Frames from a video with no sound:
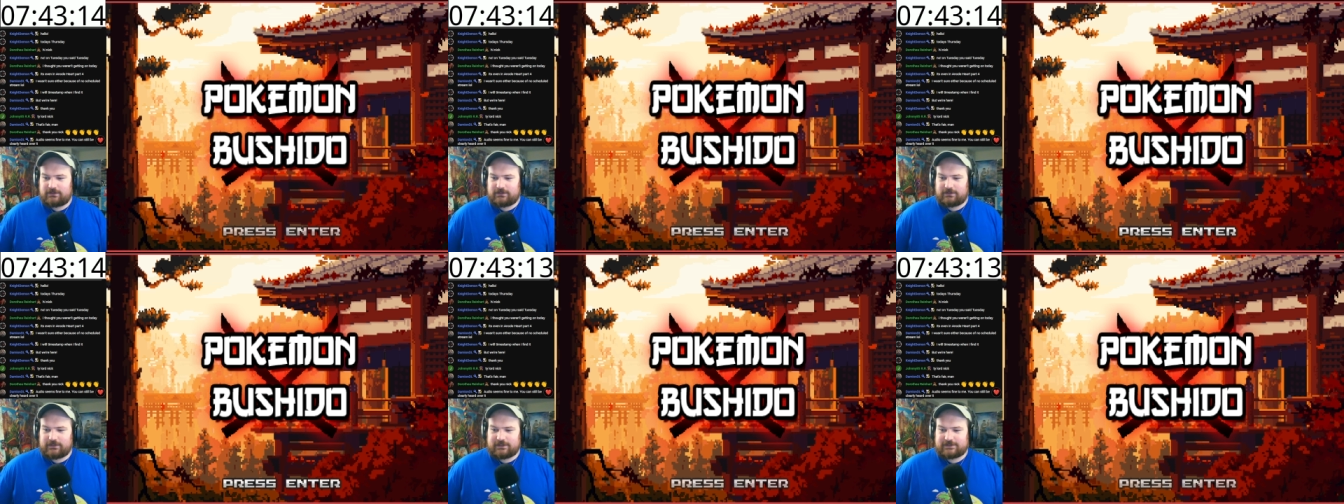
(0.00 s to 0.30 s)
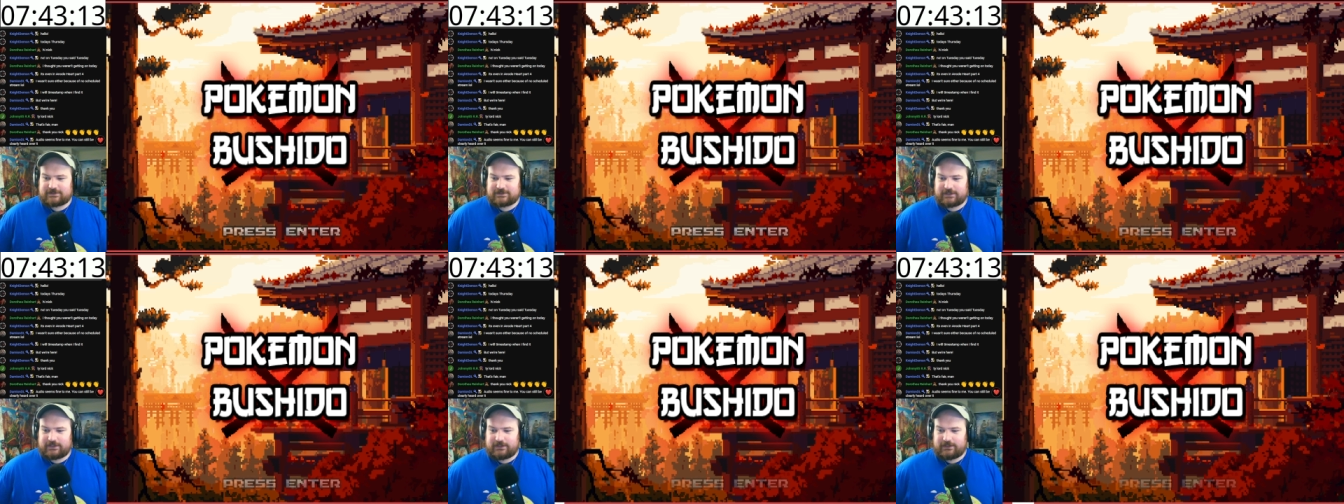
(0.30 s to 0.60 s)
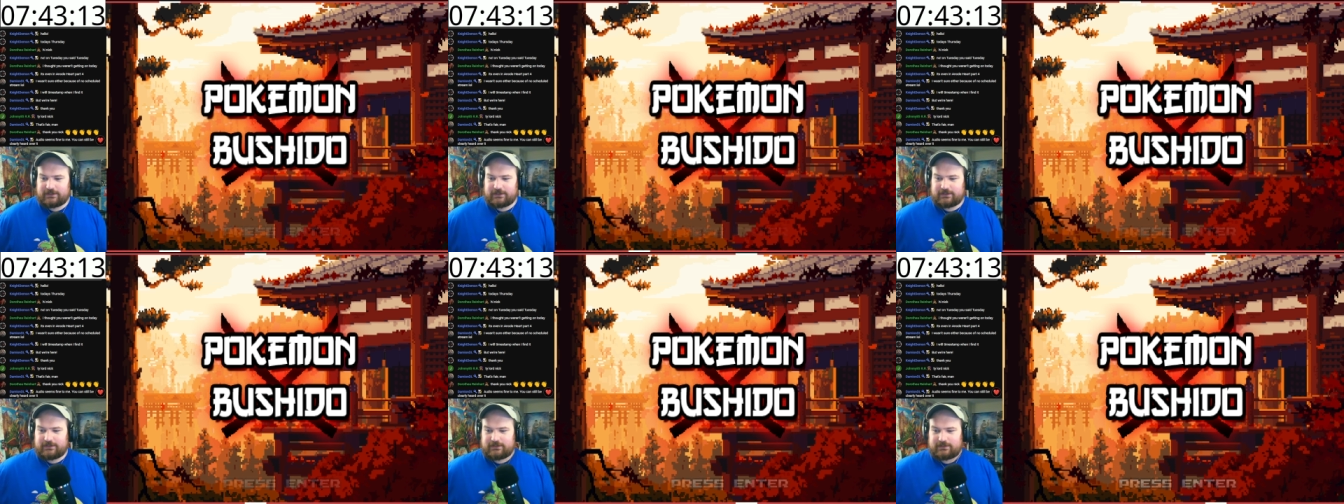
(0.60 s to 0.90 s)
Let's get
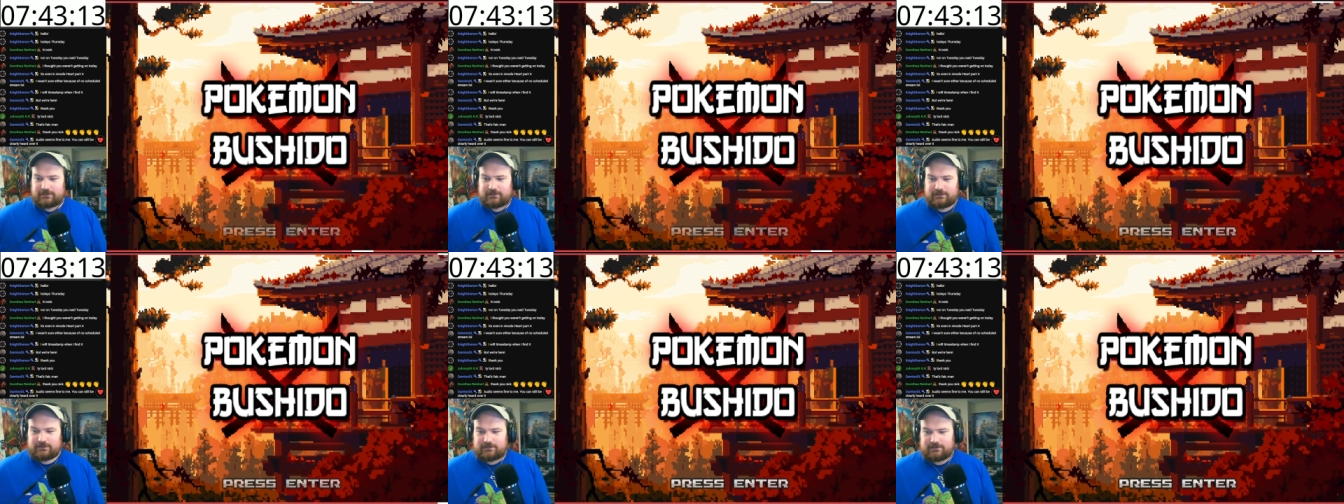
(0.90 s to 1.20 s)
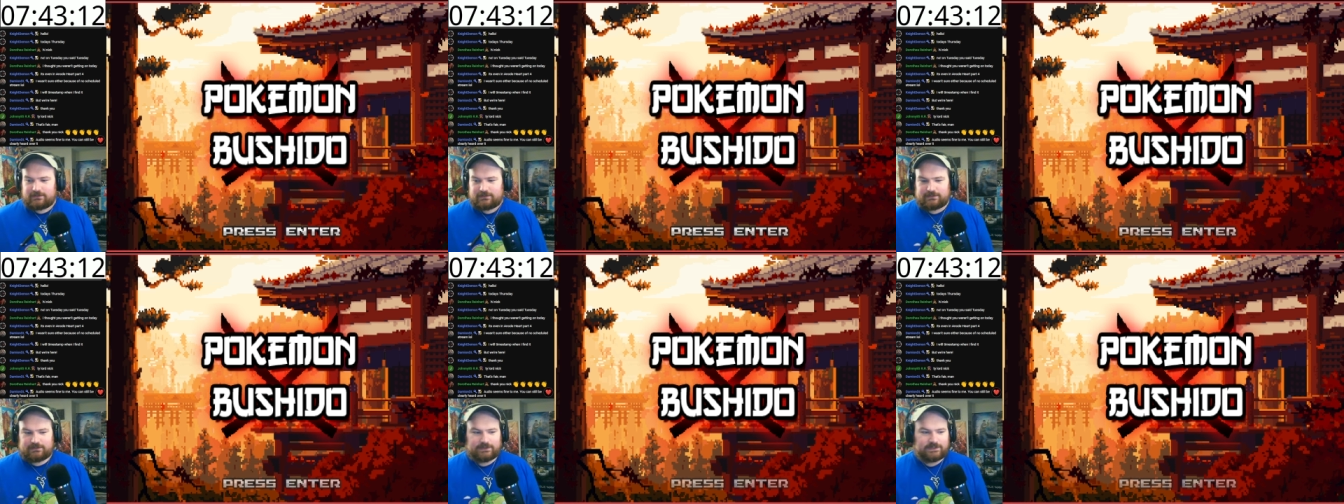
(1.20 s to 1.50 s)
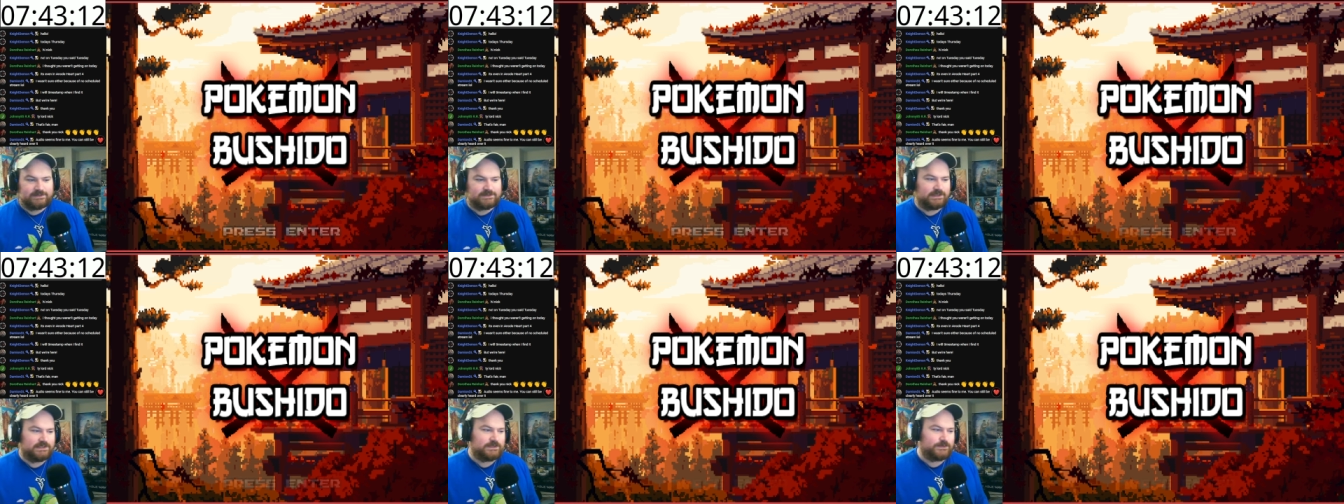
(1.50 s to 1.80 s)

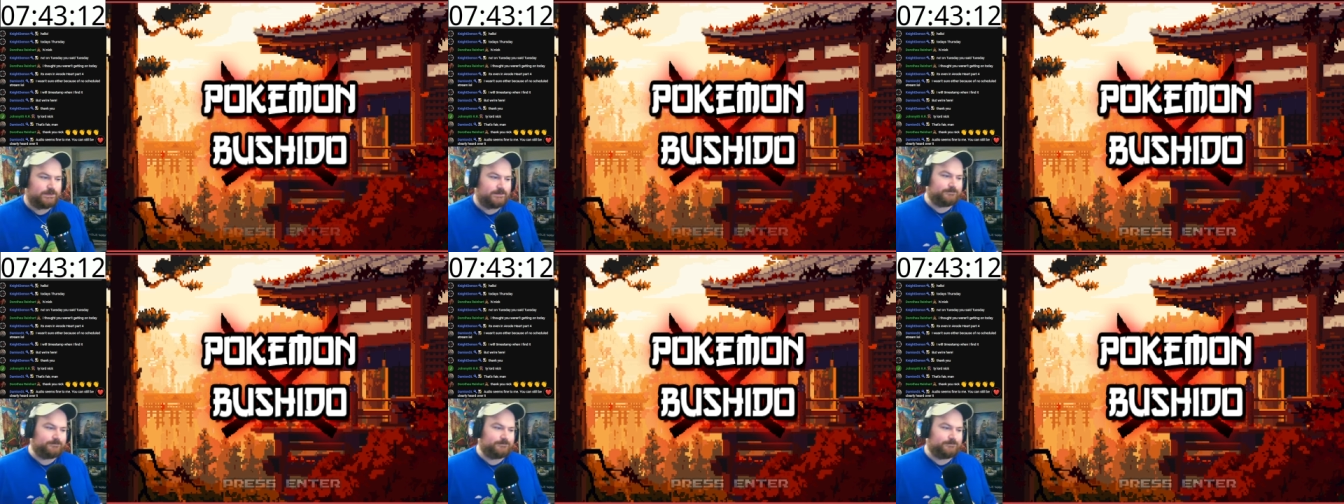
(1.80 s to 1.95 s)
into